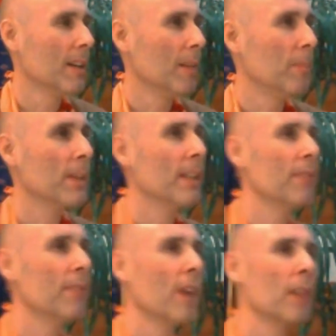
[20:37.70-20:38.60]
But
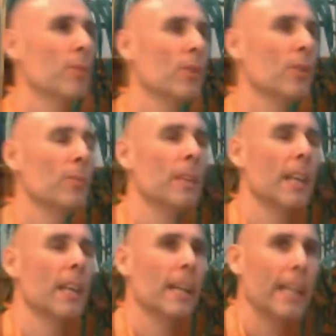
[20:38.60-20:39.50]
if I were to be
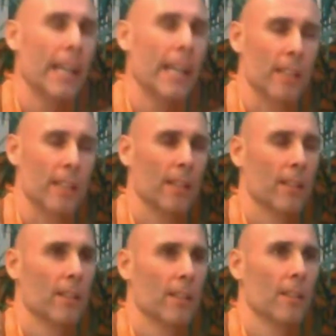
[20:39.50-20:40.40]
again
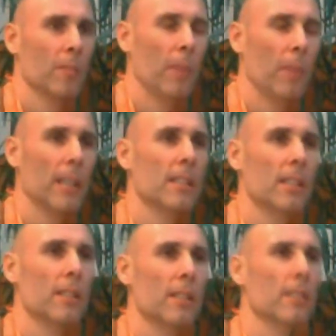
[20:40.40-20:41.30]
placed in
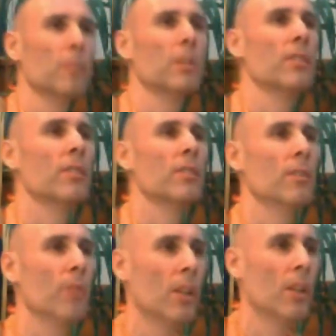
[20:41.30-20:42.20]
a similar
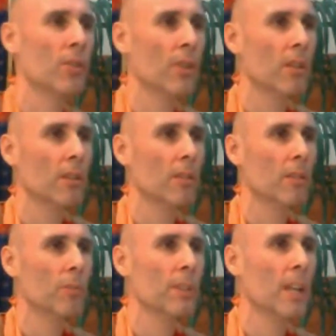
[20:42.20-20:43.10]
situation or
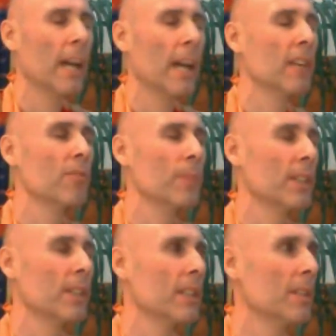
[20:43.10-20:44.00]
with a lack of
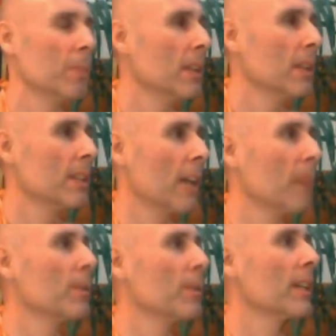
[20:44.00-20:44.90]
predictability, I would
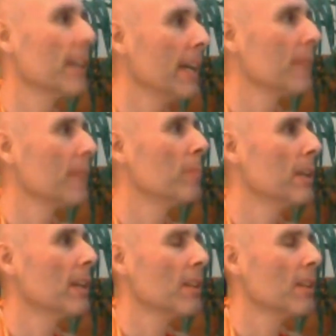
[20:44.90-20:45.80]
again be a
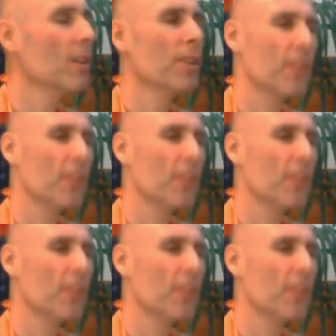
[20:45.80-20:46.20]
little nervous.